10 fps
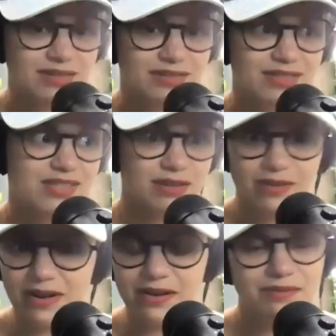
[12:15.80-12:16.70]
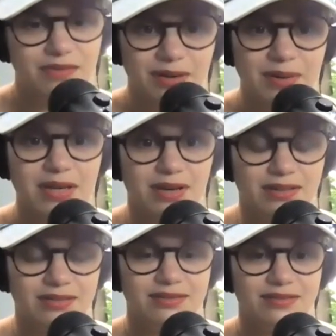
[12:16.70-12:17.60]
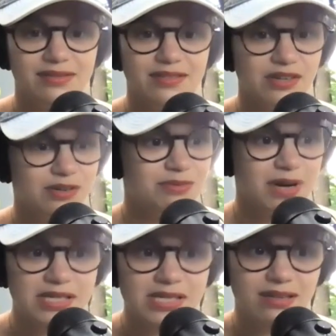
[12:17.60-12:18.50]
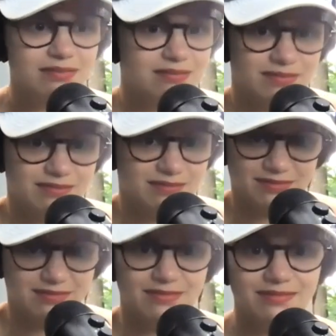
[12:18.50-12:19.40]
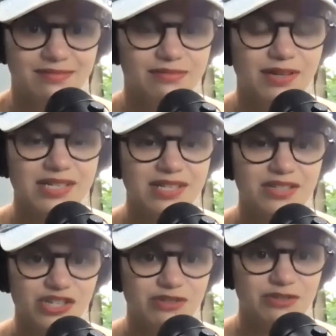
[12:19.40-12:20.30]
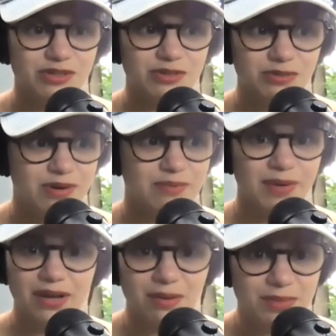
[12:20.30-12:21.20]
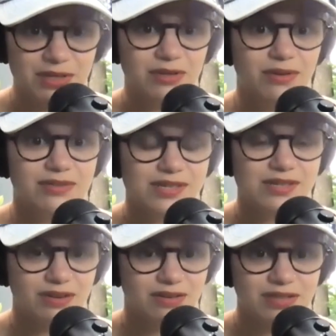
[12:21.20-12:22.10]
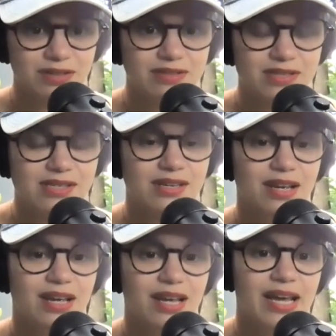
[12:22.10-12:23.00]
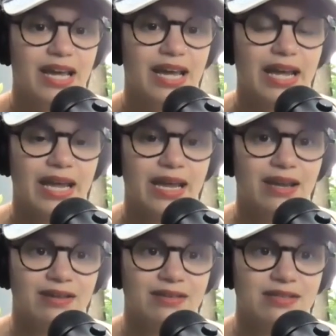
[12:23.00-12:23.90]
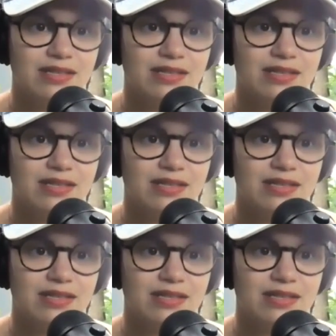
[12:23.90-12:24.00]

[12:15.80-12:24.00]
still are very young, raising children who are becoming adults, young adults. And